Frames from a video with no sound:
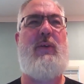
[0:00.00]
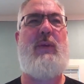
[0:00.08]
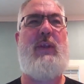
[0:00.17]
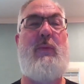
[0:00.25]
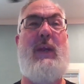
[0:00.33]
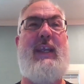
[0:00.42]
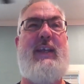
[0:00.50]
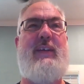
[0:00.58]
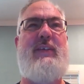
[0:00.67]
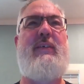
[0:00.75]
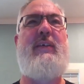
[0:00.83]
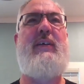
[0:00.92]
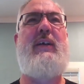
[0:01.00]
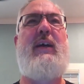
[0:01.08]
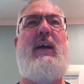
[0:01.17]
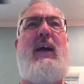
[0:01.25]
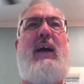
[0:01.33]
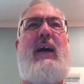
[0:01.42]
can wing it.
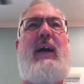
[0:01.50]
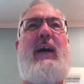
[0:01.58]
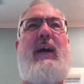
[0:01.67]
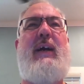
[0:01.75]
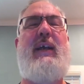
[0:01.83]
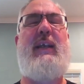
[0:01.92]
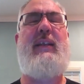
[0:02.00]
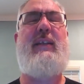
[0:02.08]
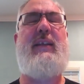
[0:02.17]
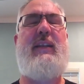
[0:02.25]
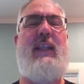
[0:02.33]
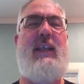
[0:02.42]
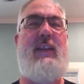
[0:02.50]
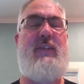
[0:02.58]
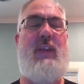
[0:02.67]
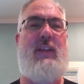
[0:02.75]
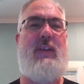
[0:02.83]
And like I said,